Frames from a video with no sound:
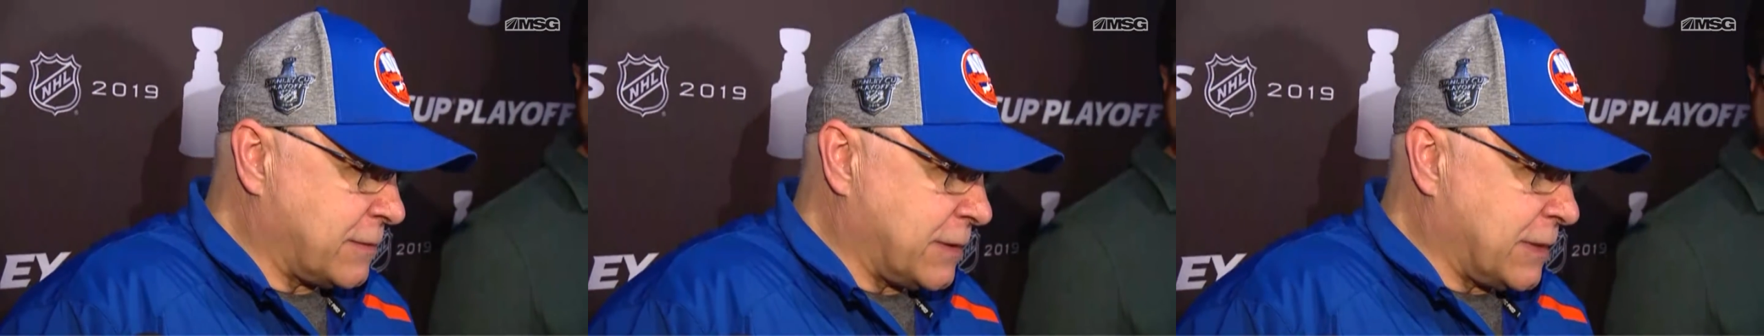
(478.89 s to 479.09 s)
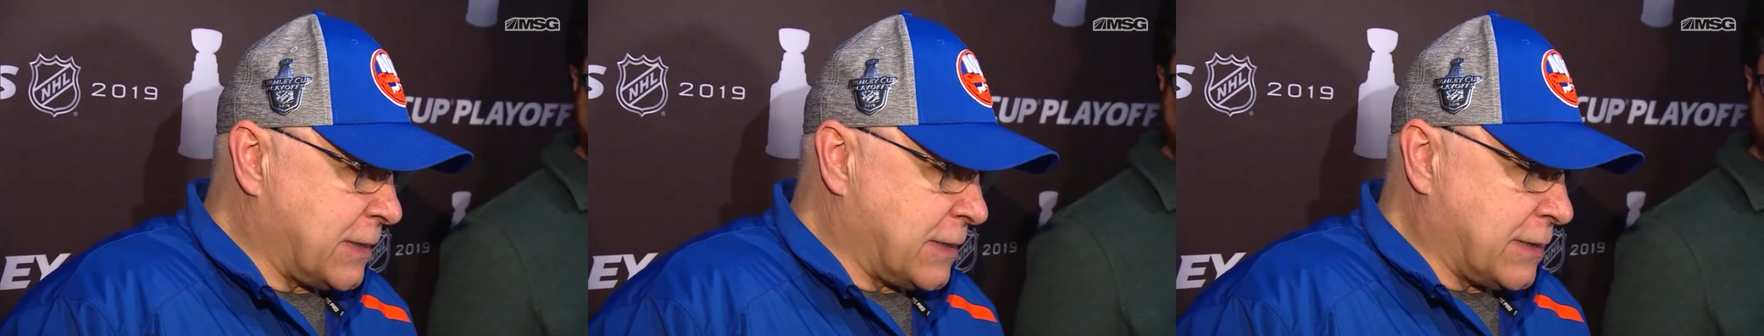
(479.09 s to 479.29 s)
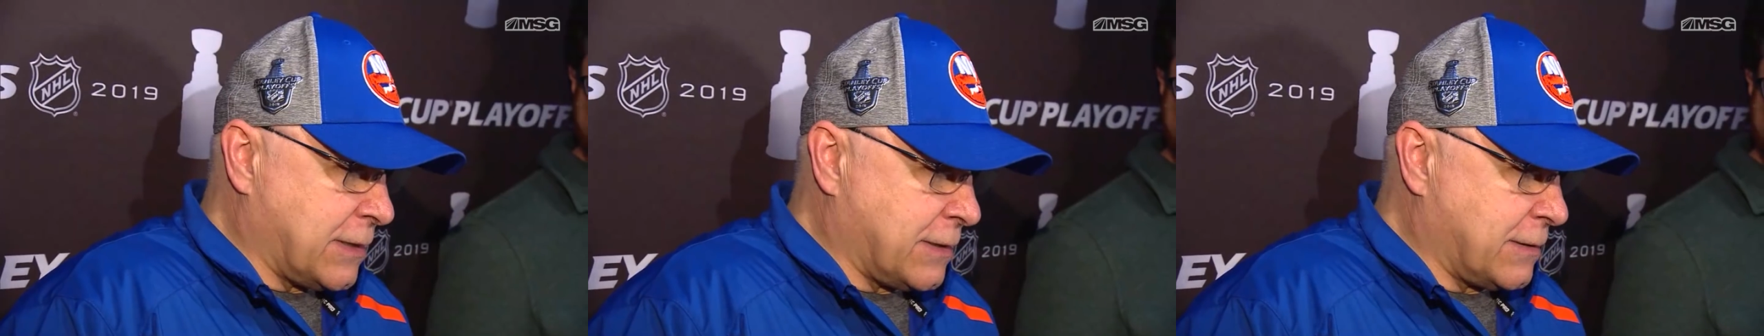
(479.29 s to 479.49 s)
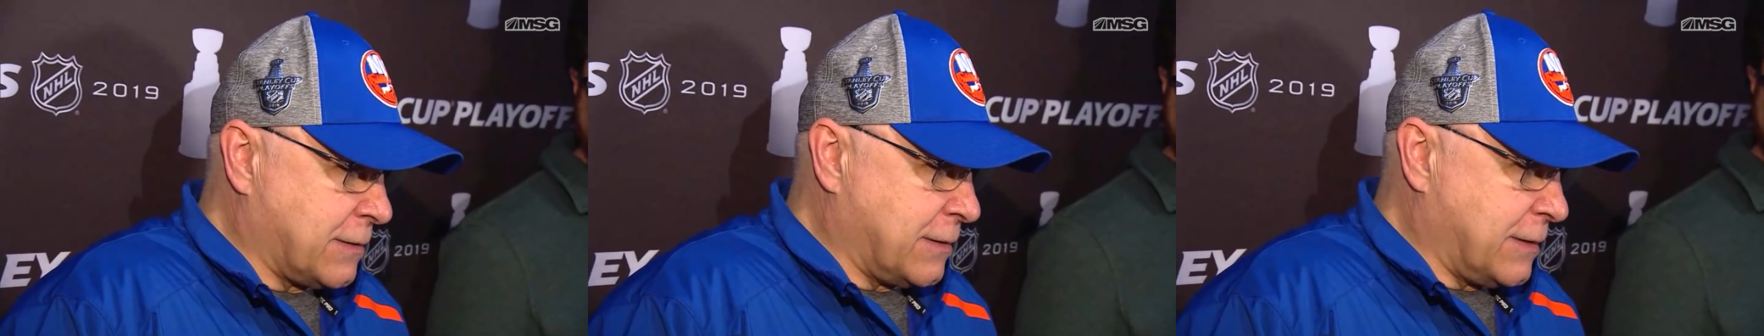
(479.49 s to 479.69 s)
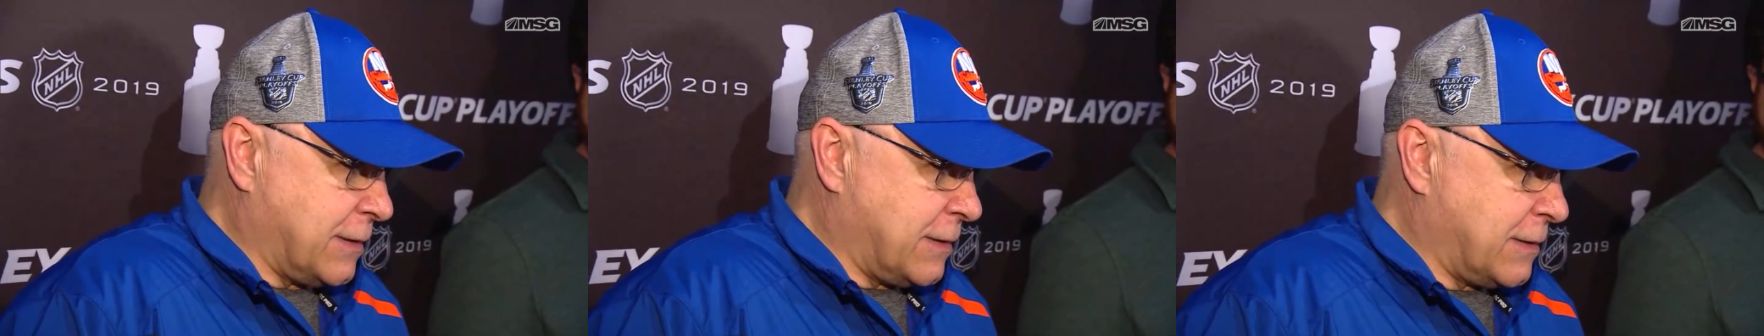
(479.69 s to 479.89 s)
Uh,
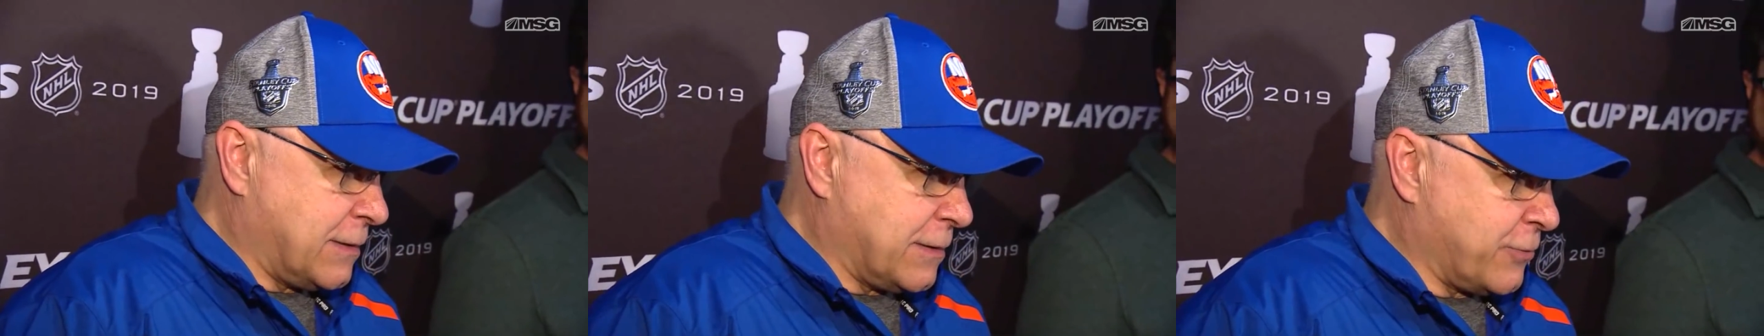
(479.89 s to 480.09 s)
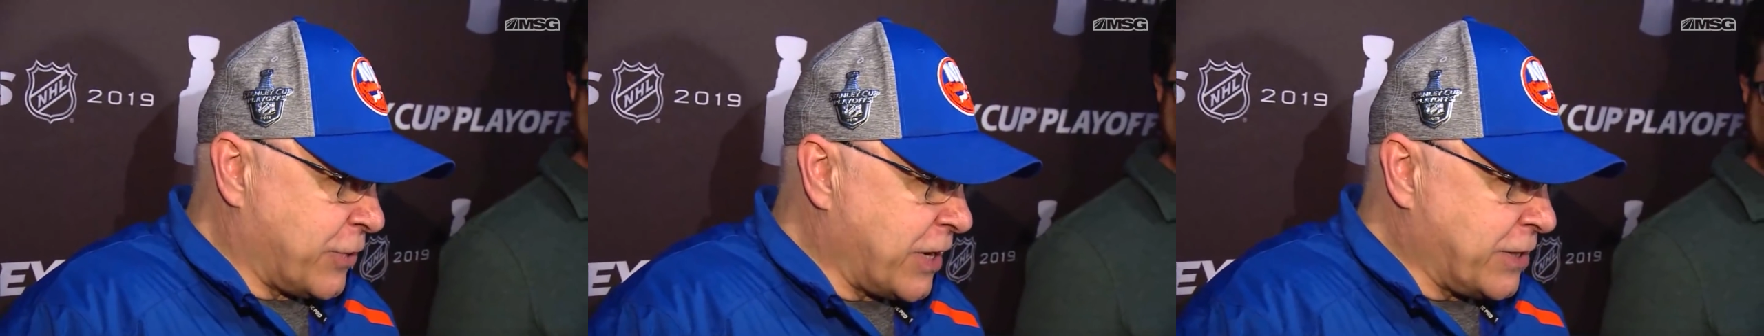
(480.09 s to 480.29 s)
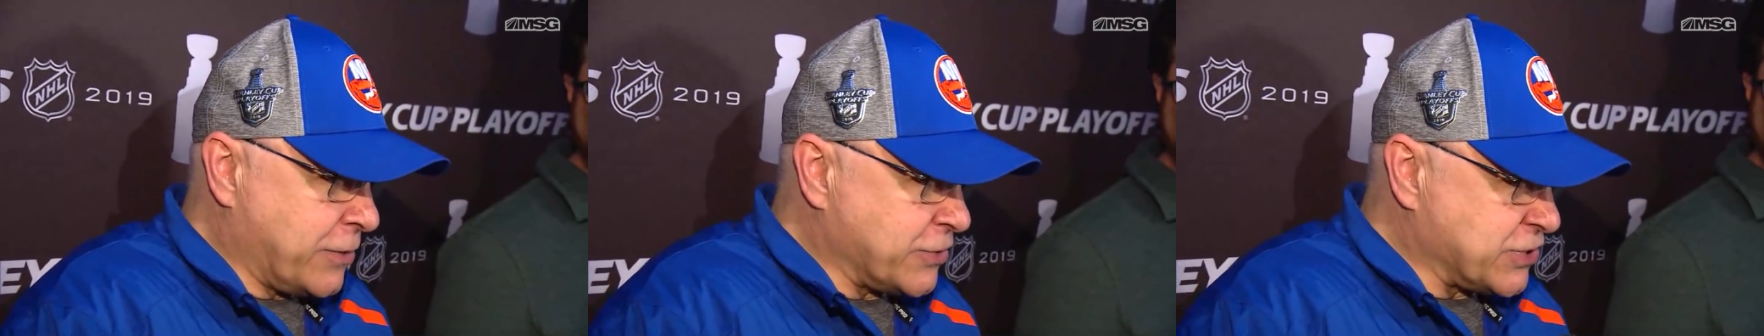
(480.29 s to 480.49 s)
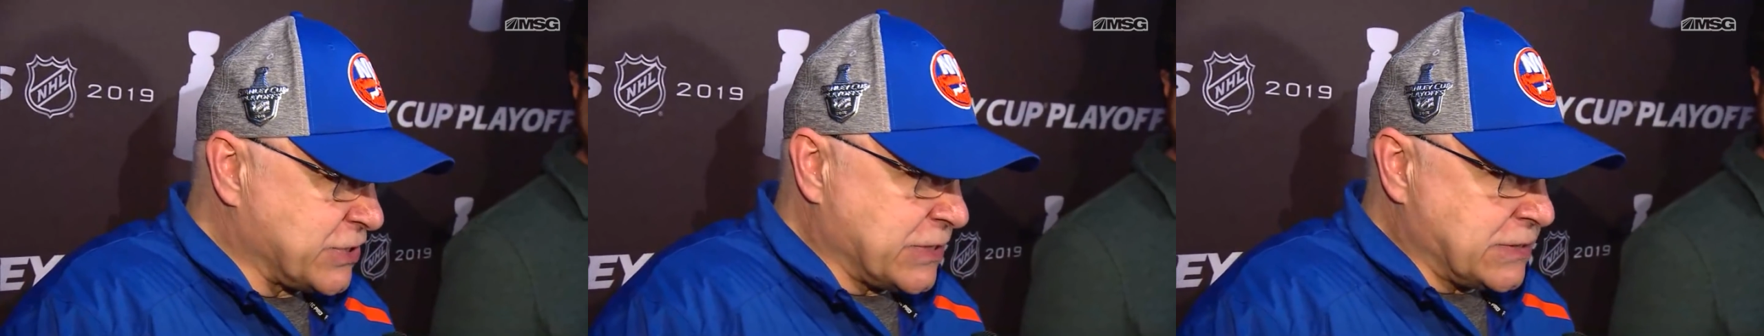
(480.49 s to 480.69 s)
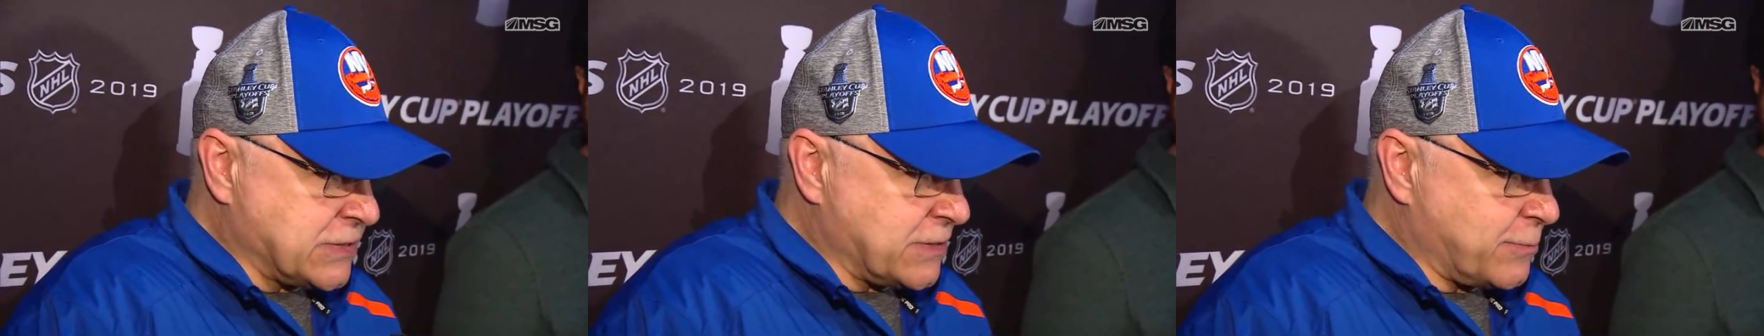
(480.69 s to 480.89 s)
regular
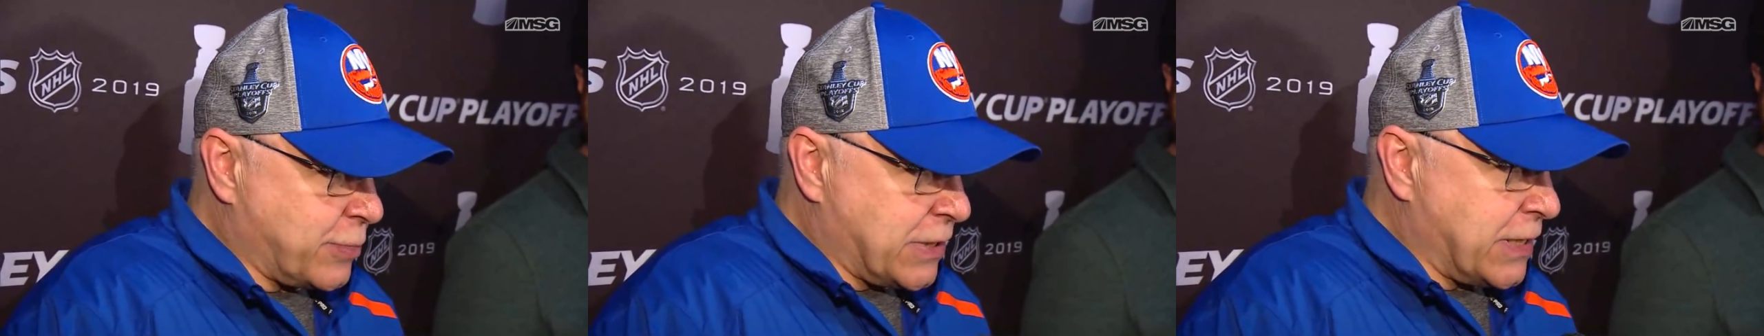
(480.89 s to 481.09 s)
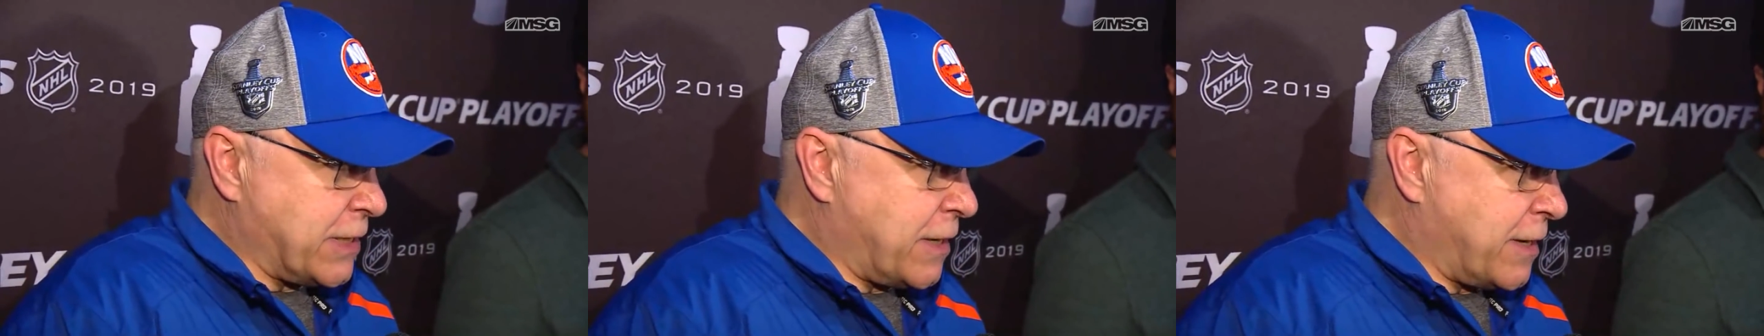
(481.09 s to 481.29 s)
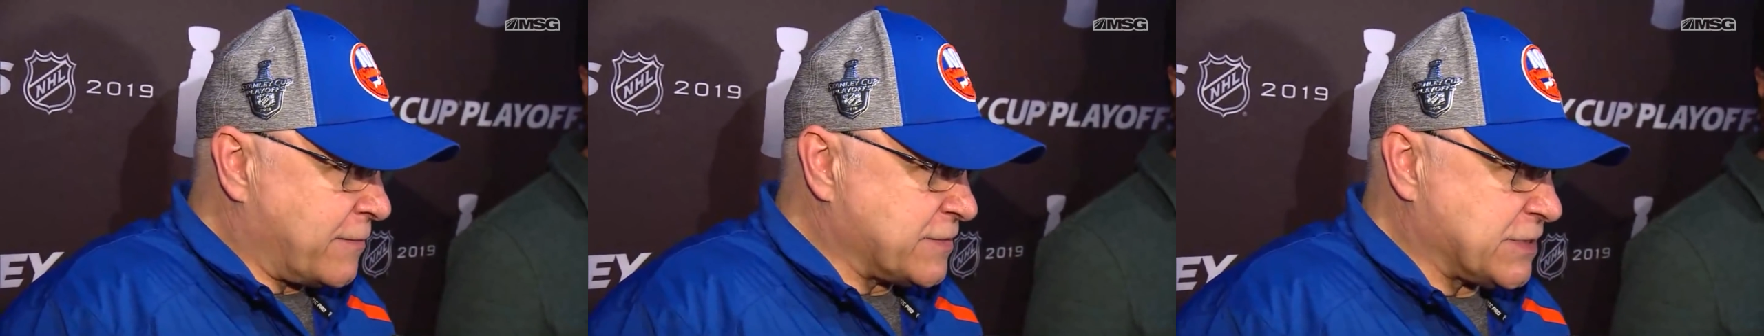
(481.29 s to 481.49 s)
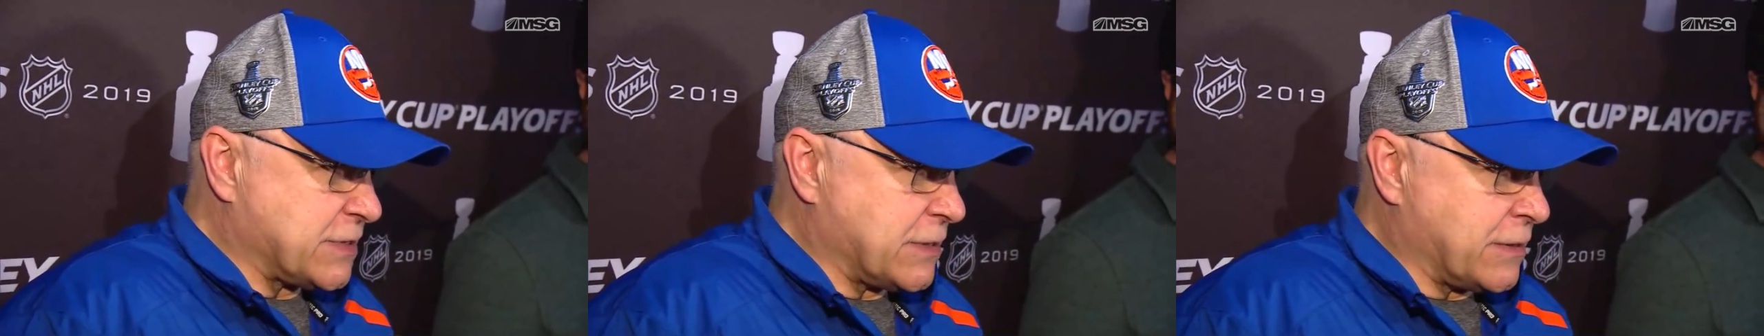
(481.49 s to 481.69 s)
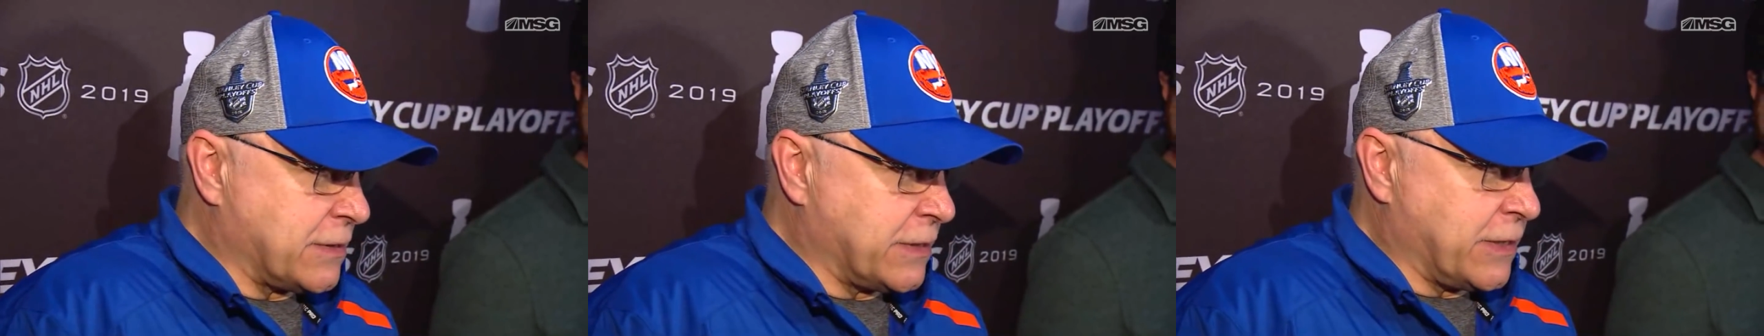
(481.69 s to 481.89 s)
season playoffs, uh,